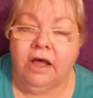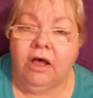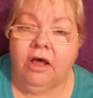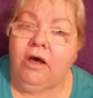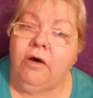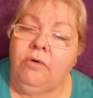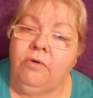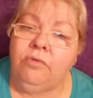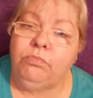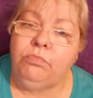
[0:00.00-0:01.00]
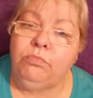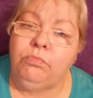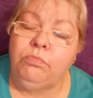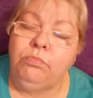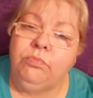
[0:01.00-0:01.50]
Oh,
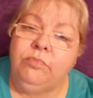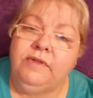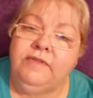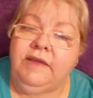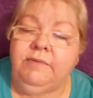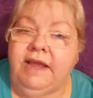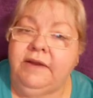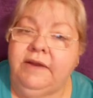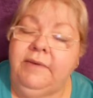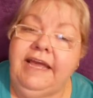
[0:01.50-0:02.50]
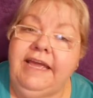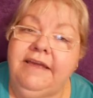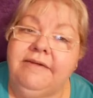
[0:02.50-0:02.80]
they ran away.